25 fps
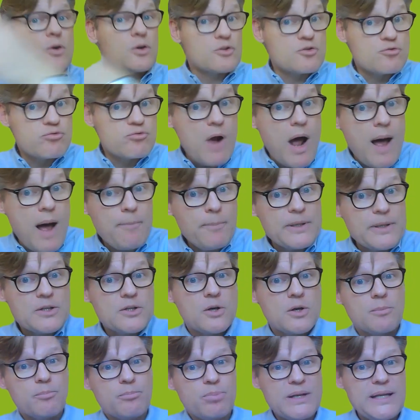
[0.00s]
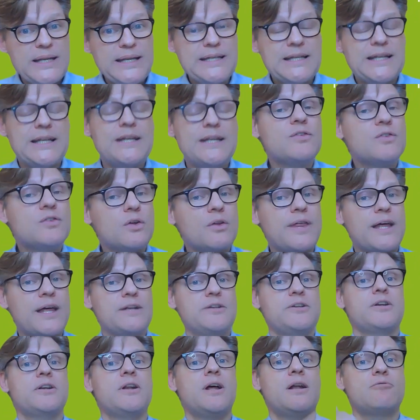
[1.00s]
or drop it completely so
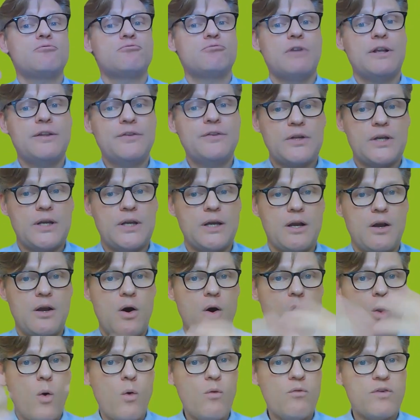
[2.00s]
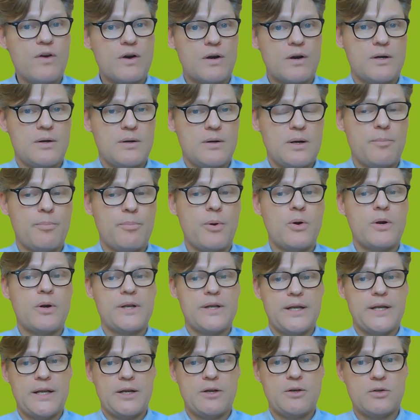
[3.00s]
that you're not risking
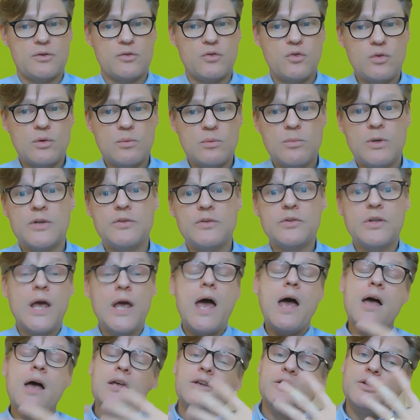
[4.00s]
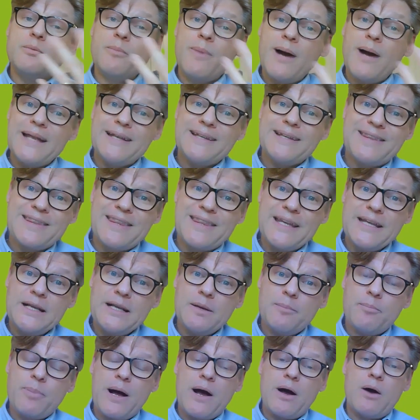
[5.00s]
overburdening consumers. You might
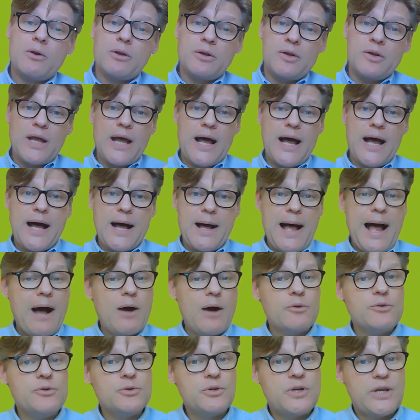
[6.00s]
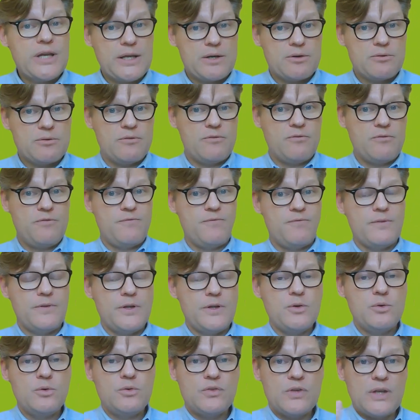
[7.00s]
think about how you can
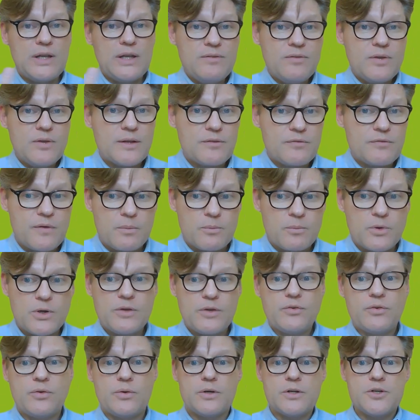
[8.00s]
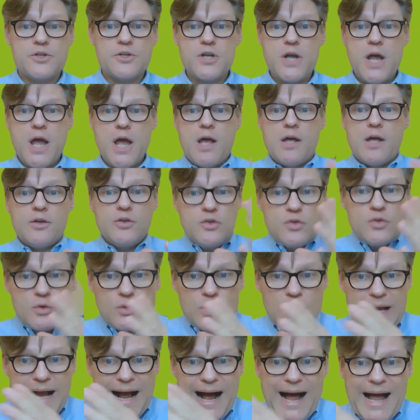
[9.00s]
use insights from research to
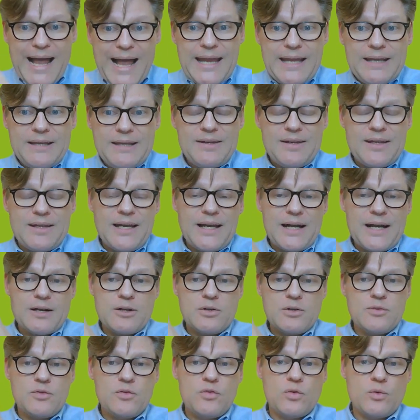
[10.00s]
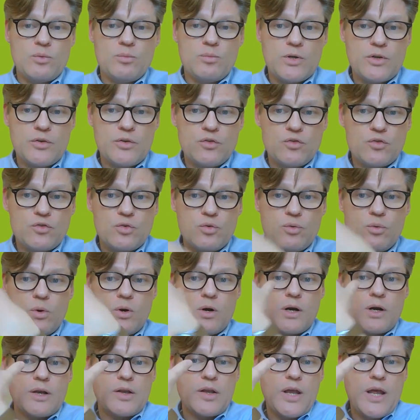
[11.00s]
guide consumers
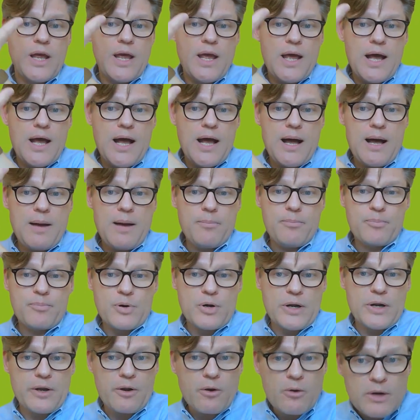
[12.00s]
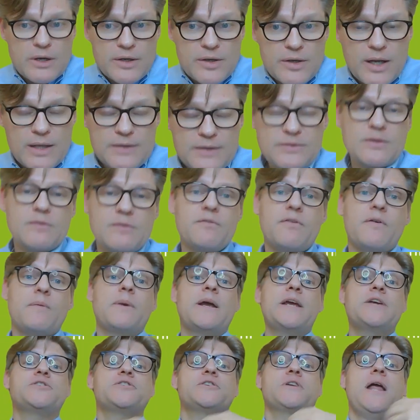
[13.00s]
toward prioritized
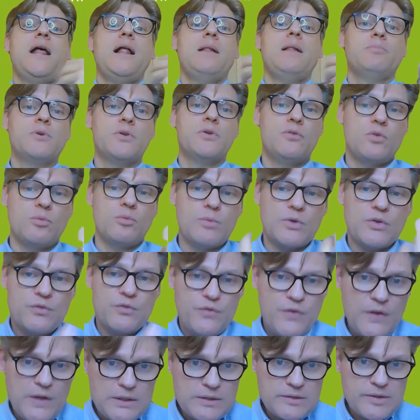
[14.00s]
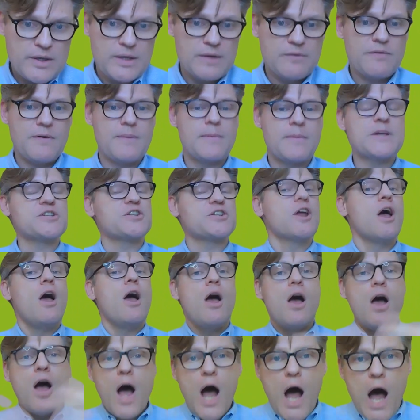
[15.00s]
information, help consumers filter information.
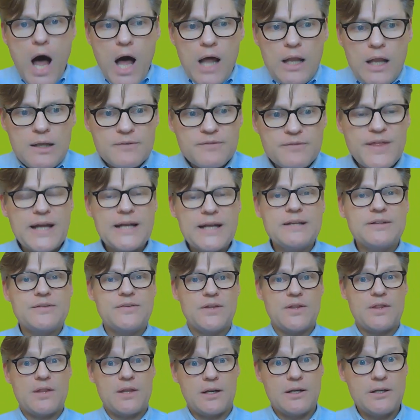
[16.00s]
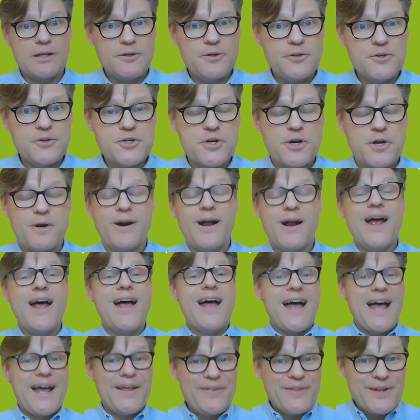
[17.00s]
All of that is in the literature,
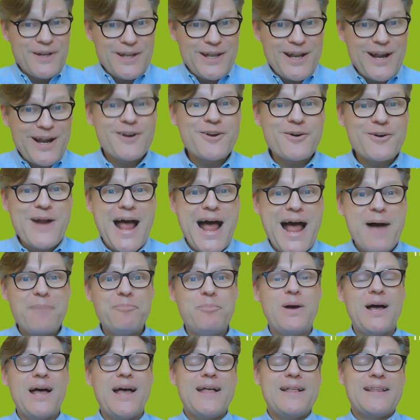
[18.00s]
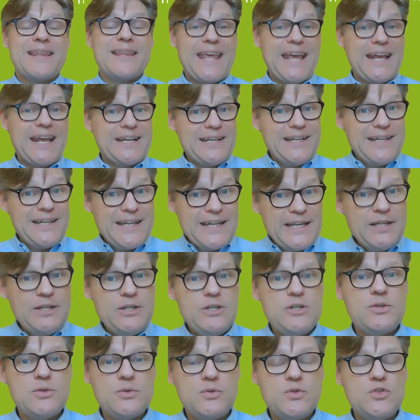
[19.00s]
and the Locker app can
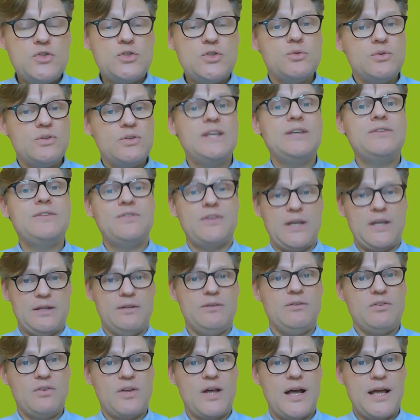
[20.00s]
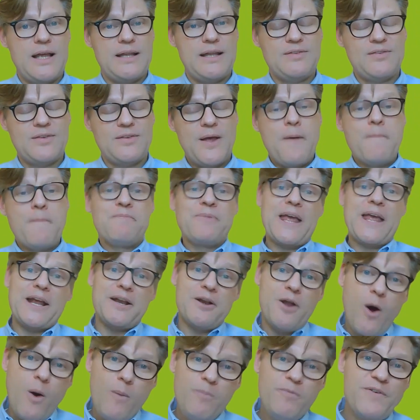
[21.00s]
link you to these insights,
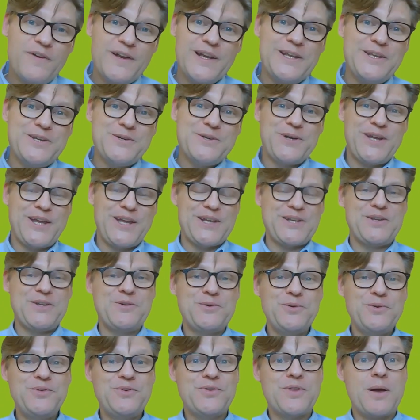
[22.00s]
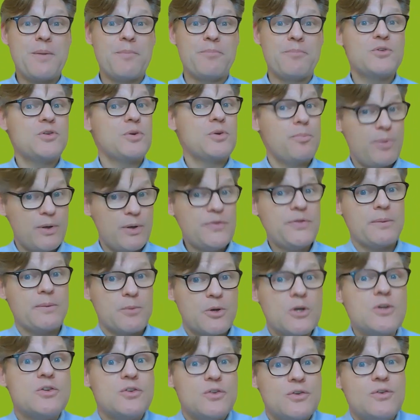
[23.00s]
and hopefully you can use them to put them
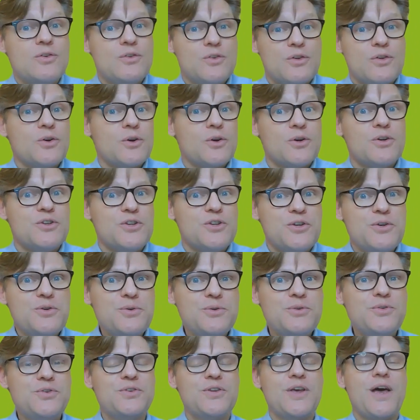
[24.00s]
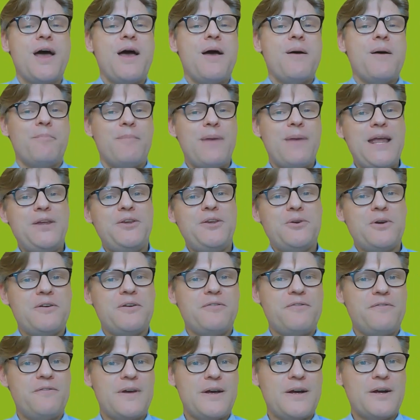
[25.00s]
to good use, make your
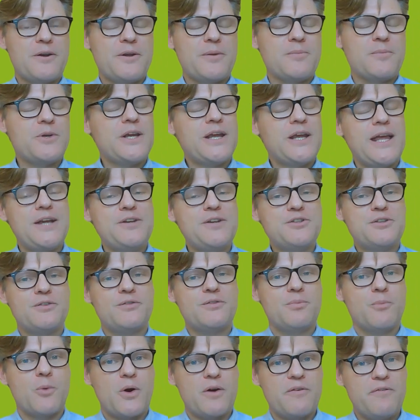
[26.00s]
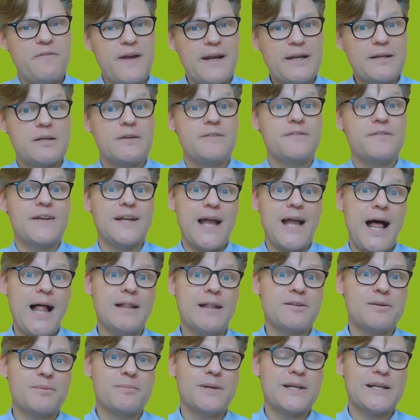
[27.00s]
communications more effective, and
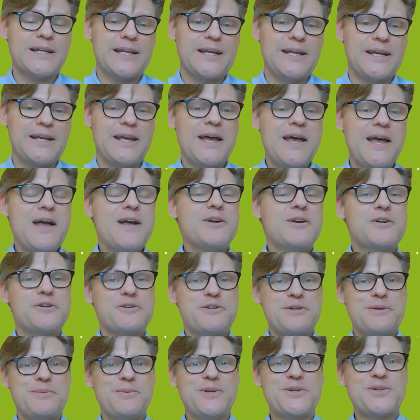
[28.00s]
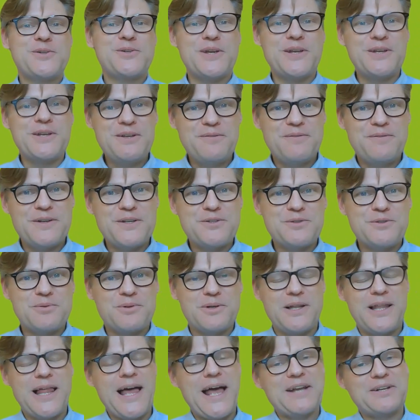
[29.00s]
ultimately contribute to
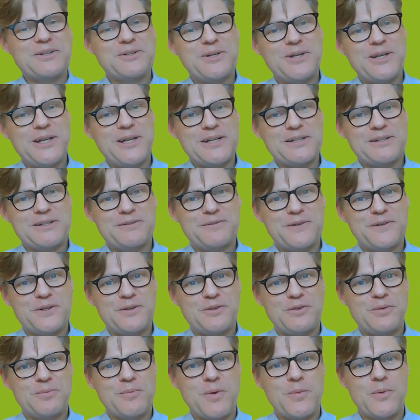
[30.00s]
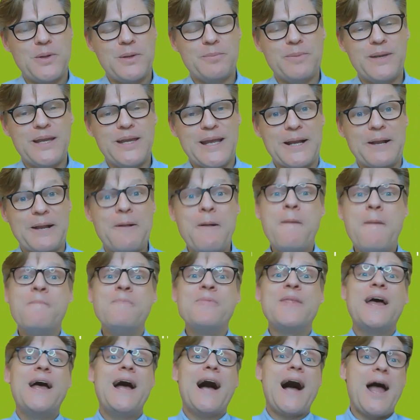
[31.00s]
individual and collective consumer well-being.
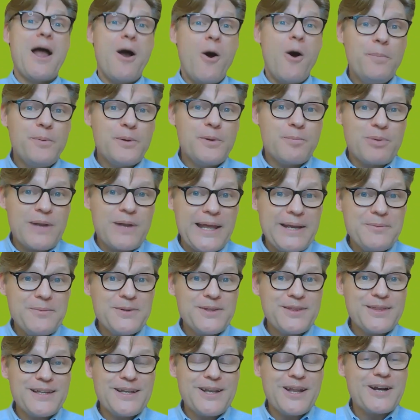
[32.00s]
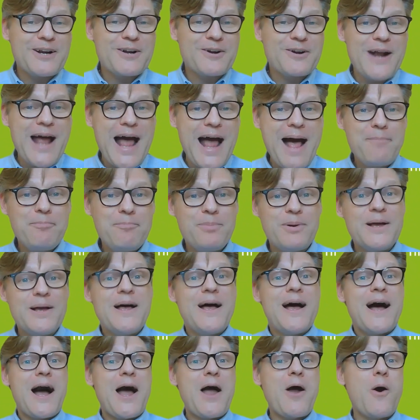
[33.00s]
I hope you play with the Locker app.
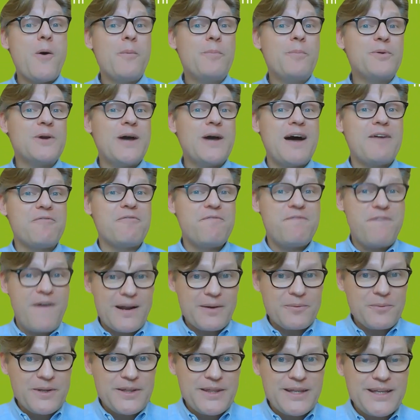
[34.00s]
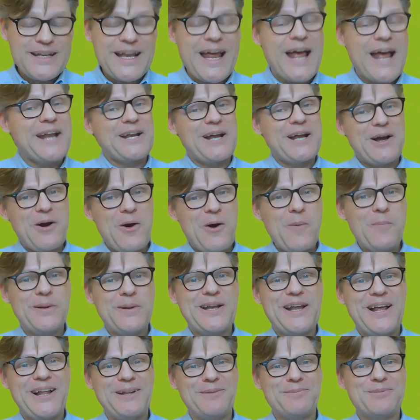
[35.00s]
I hope you have fun with it, and I hope
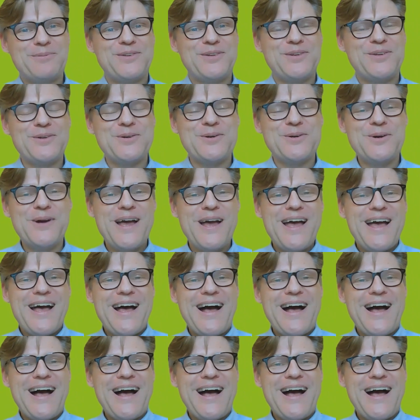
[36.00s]
it helps you